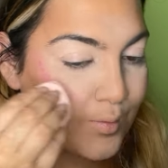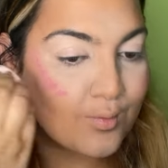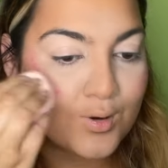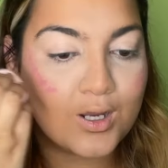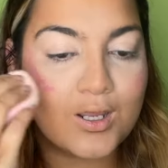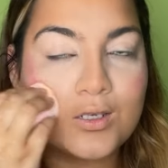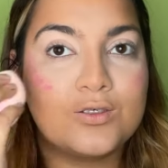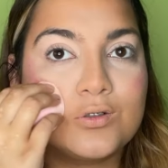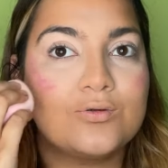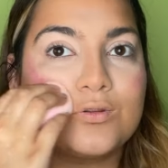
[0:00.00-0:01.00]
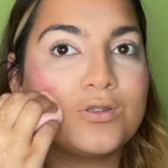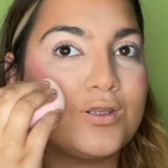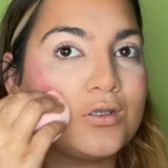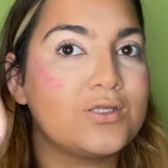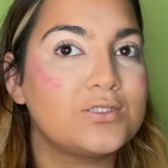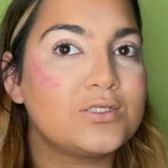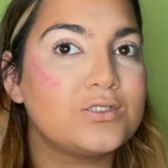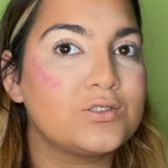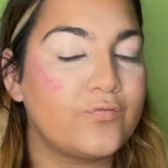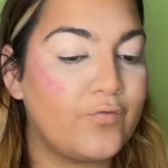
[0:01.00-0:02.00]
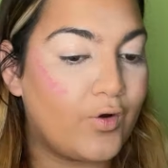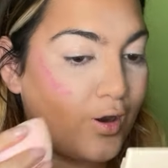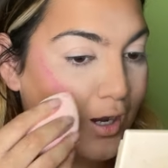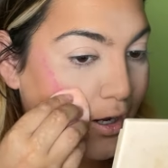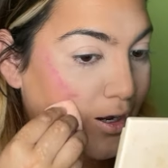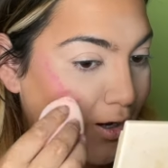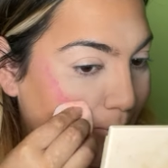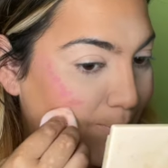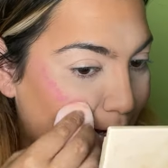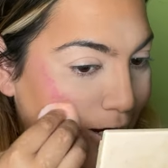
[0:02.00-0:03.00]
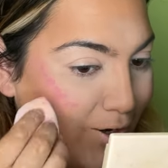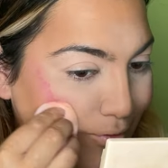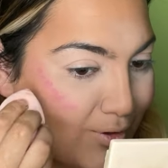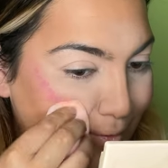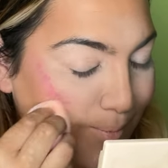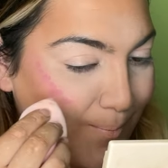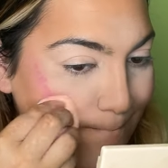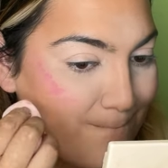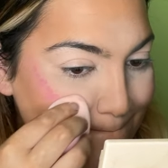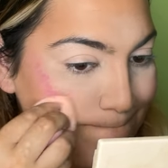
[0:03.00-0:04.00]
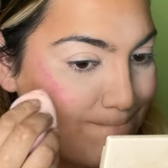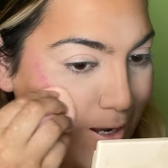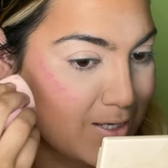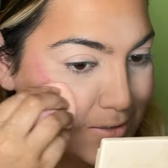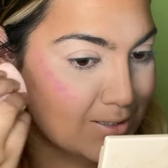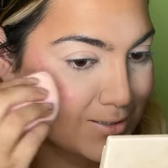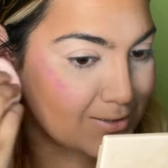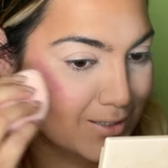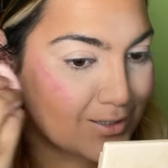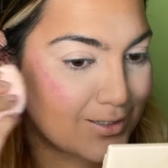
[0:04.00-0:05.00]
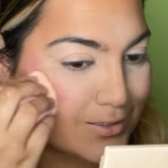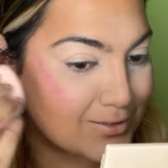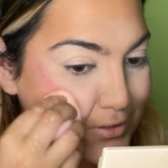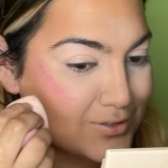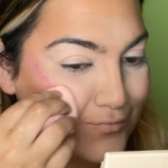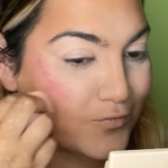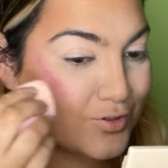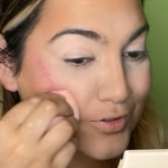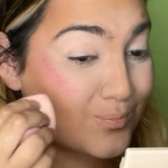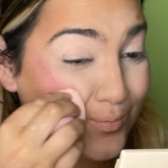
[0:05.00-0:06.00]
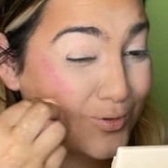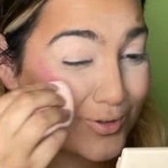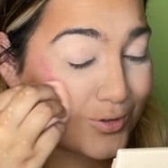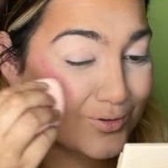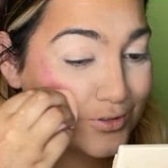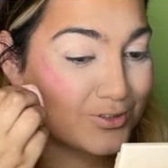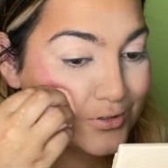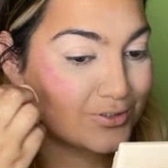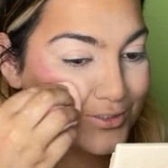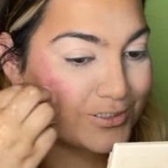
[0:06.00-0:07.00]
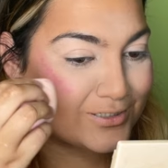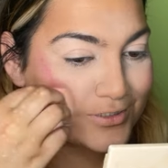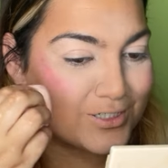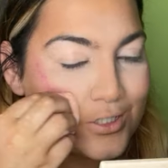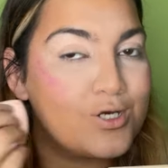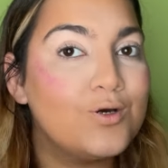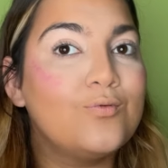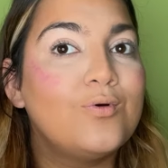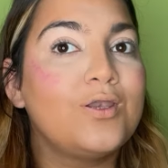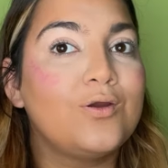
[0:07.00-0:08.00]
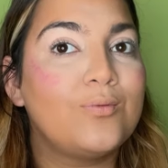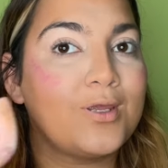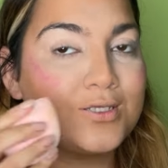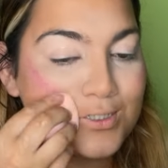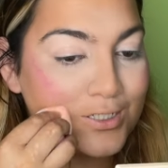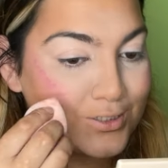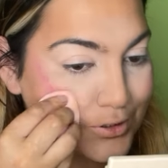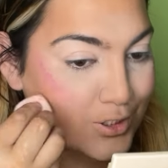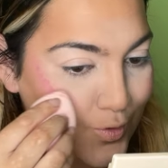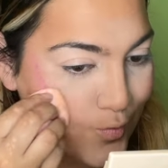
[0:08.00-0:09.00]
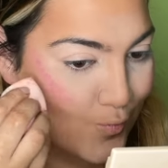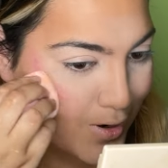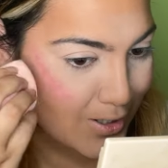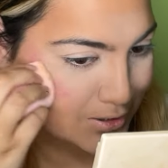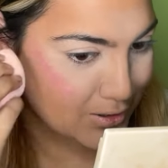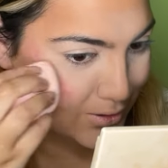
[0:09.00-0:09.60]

Right, I don't think this is for powdered bases. I think this is for you to put on your cheeks when your base is wet.